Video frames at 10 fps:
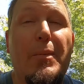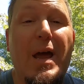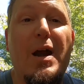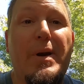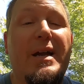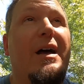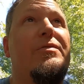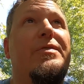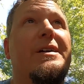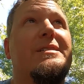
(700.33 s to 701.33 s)
I may or may not
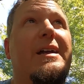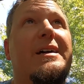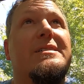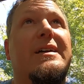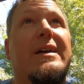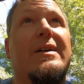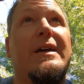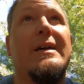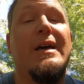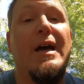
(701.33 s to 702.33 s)
have fixed it
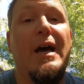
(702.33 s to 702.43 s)
accidentally.